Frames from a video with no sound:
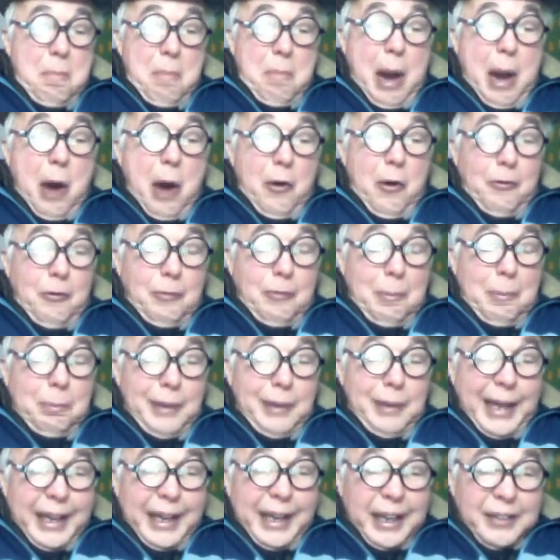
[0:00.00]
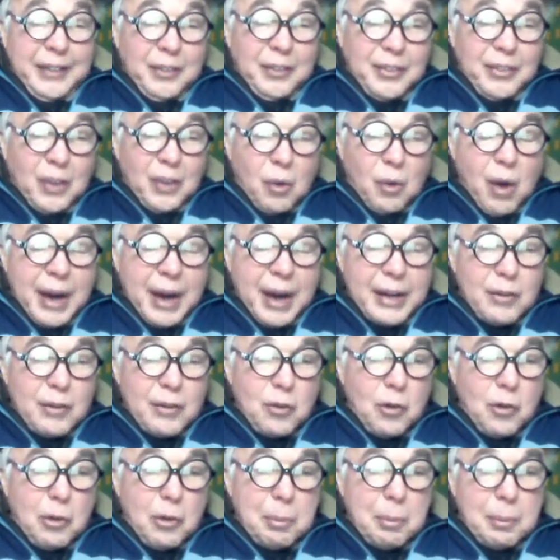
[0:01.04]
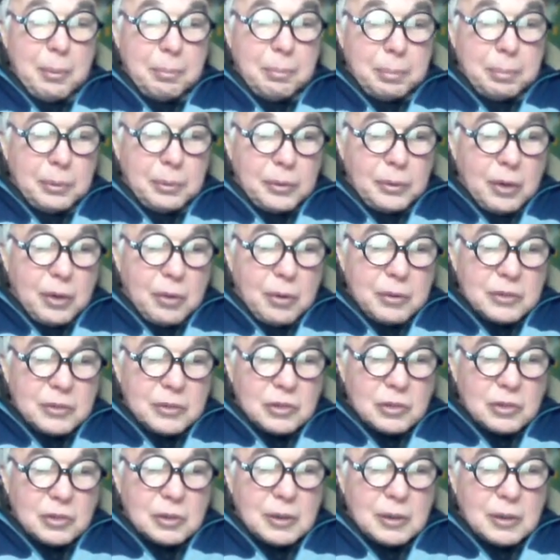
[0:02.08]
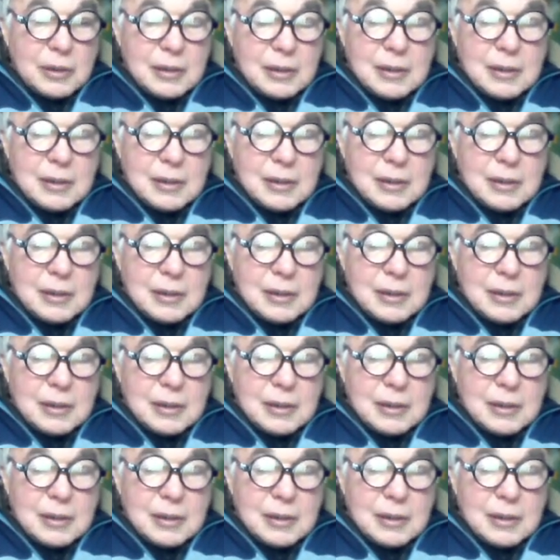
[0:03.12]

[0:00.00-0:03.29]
powerful planet with a wide orb, and Pluto is,